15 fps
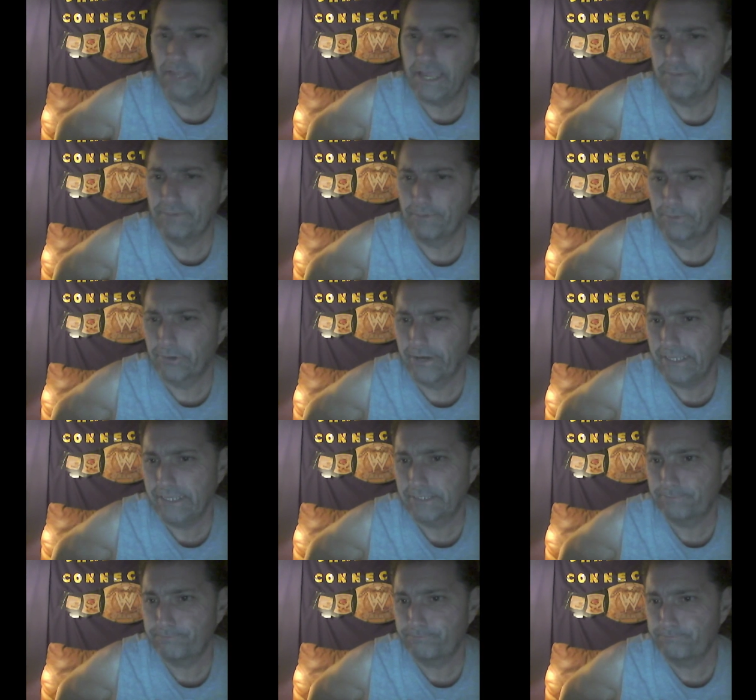Eva
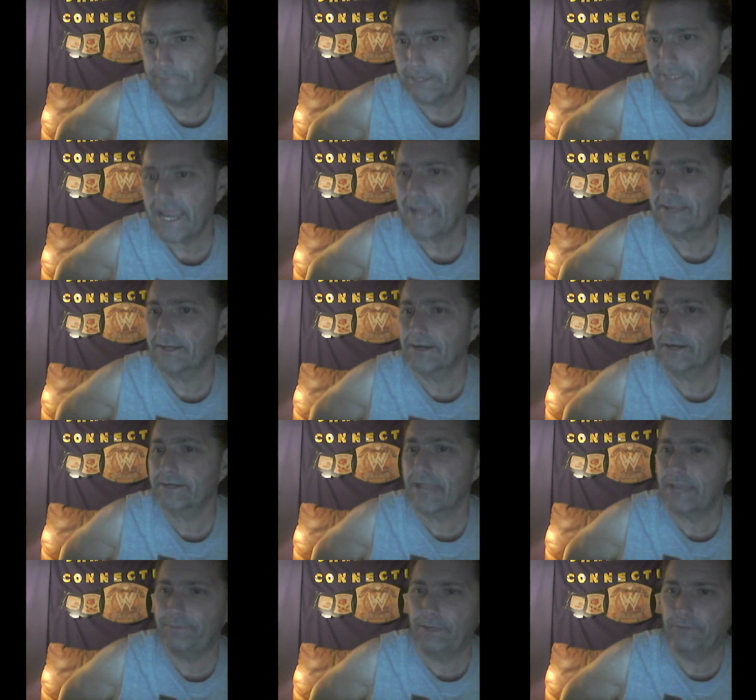Marie's spectacular
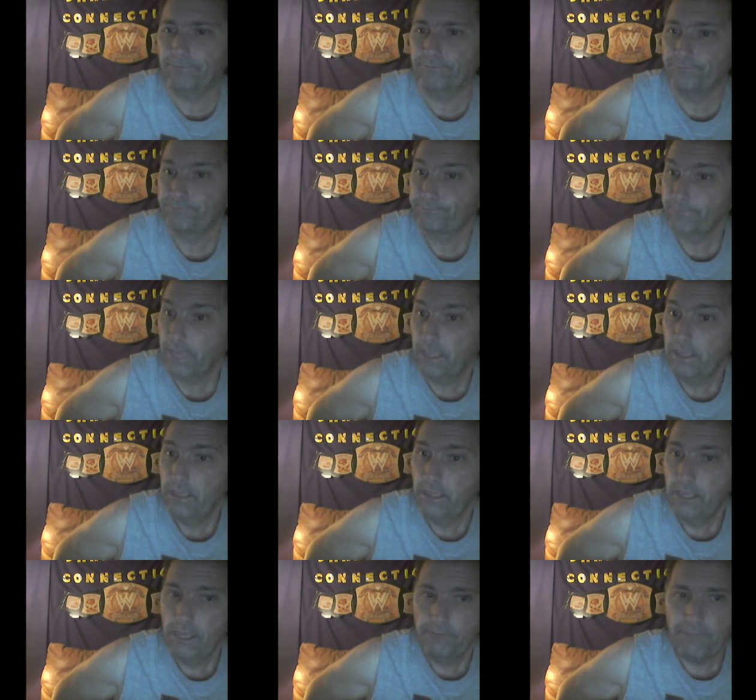debut.
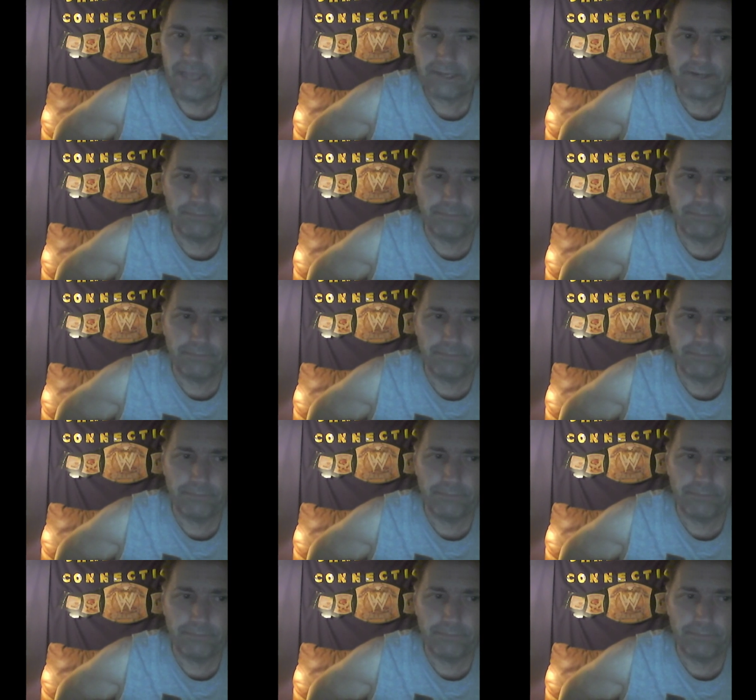By the